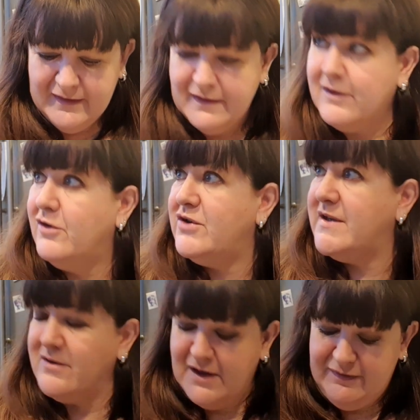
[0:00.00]
Gosh,
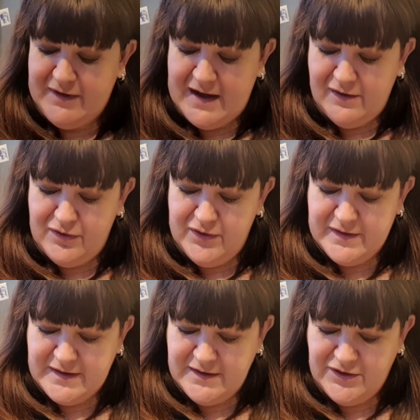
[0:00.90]
it's not even
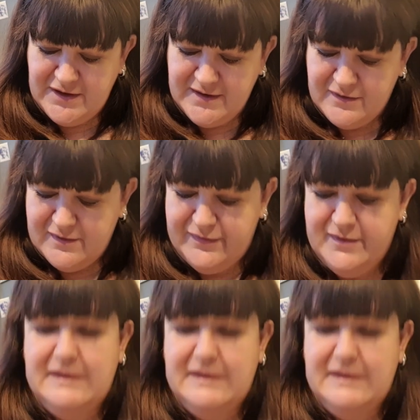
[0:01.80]
8:30 and she's off.